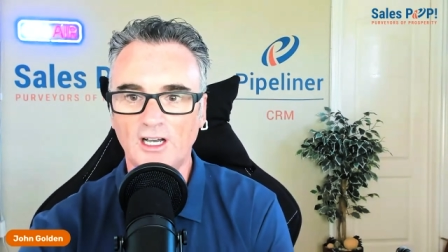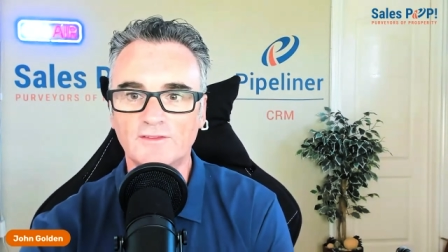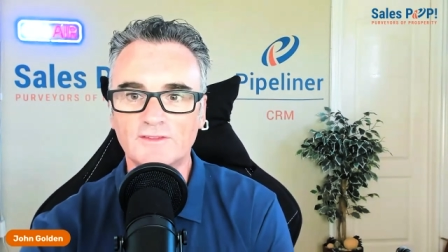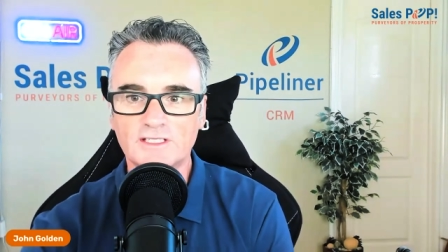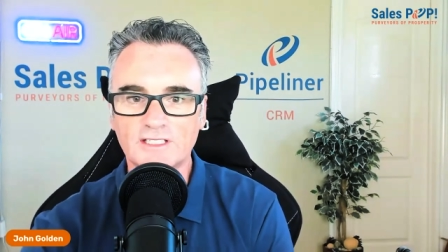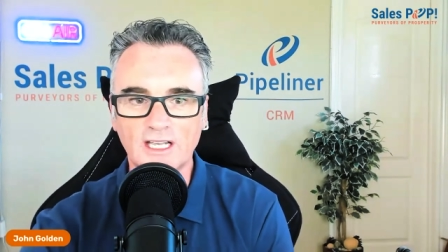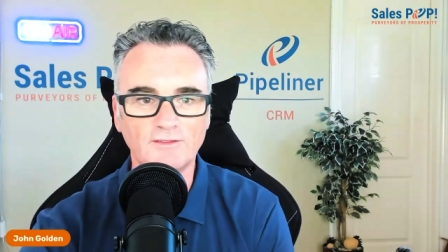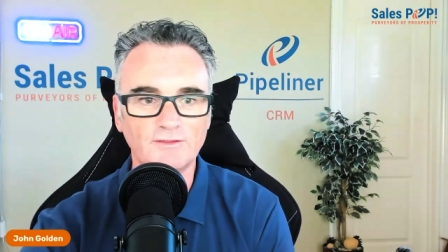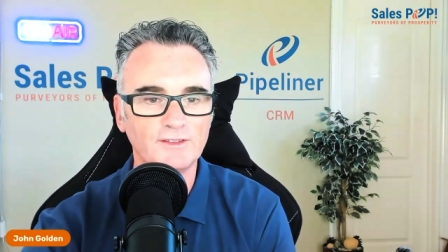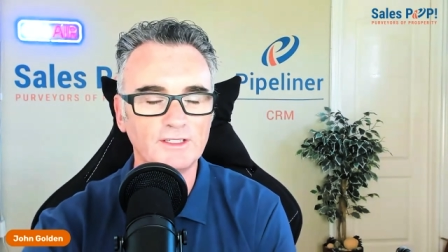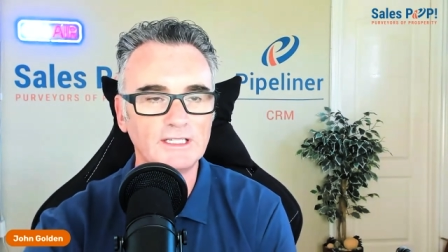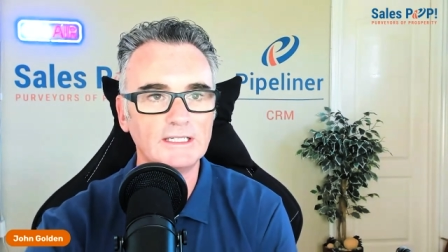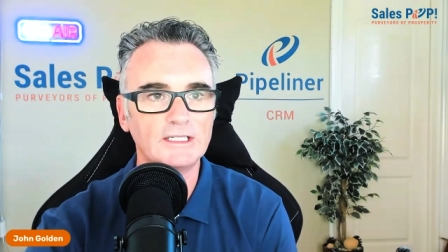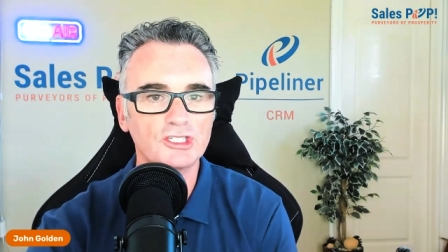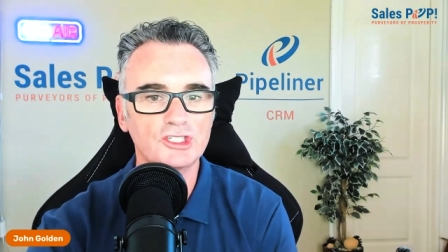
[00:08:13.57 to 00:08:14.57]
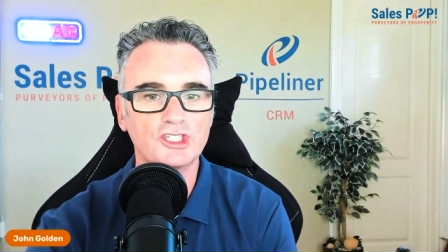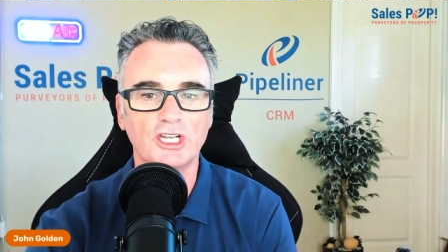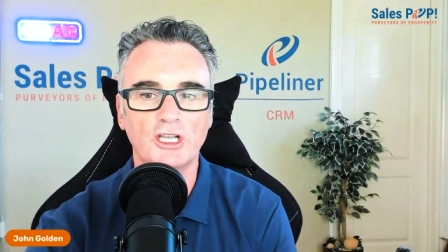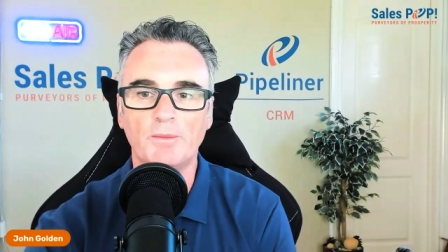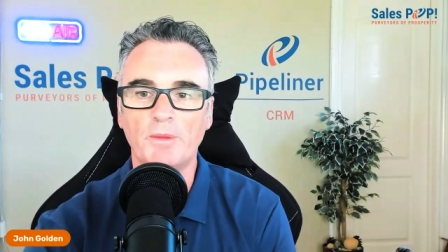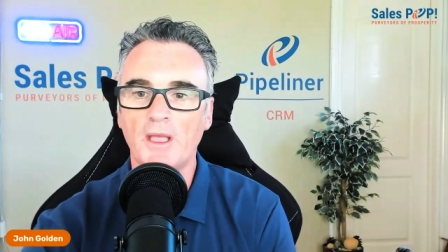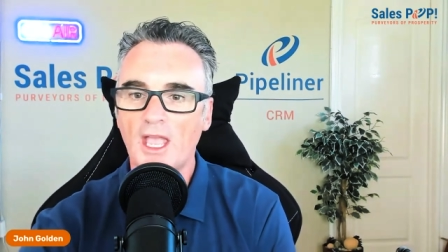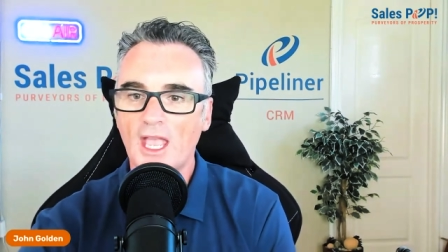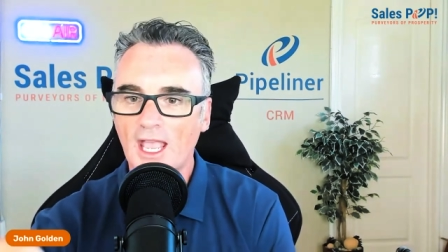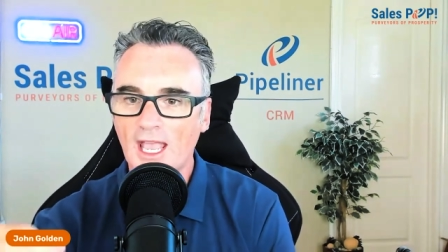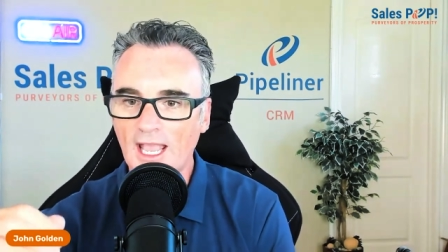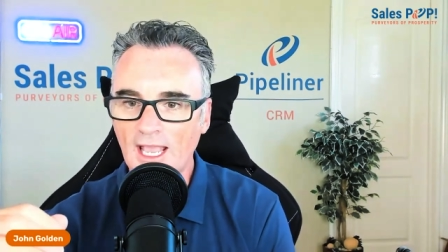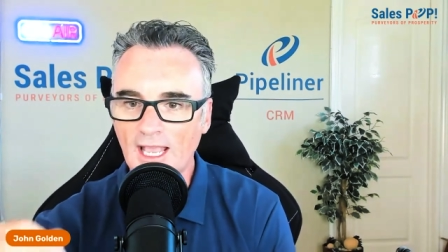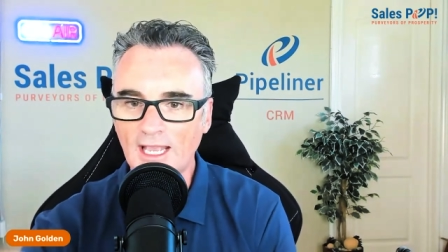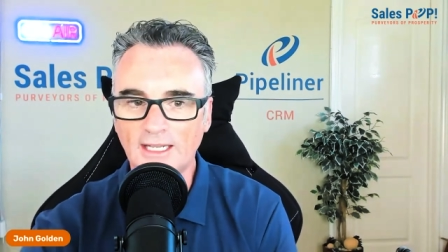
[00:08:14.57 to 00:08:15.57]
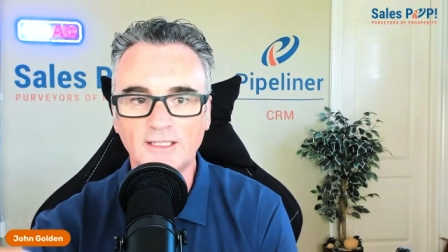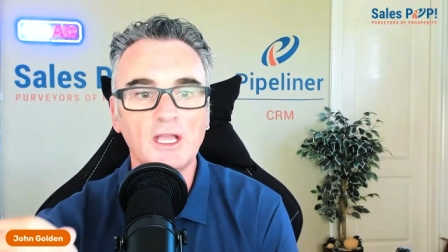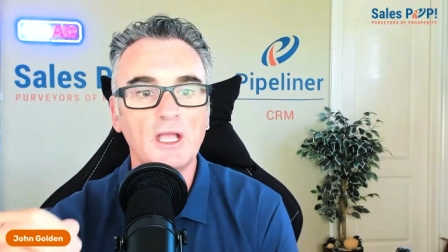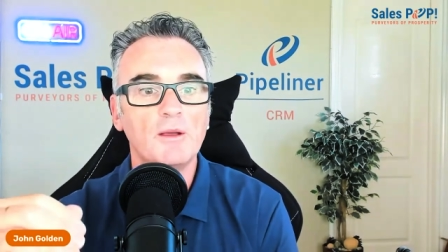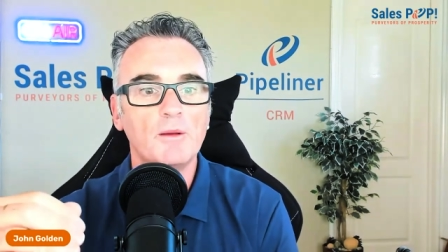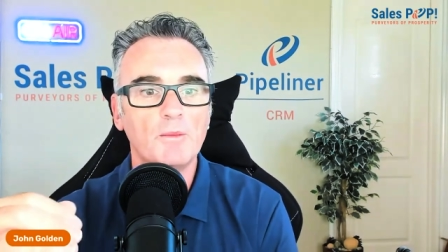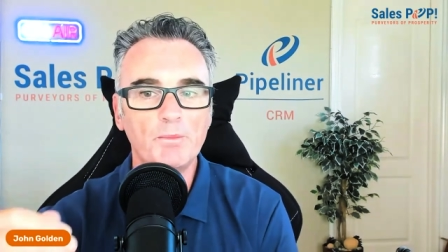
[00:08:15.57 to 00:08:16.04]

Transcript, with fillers: of self leadership and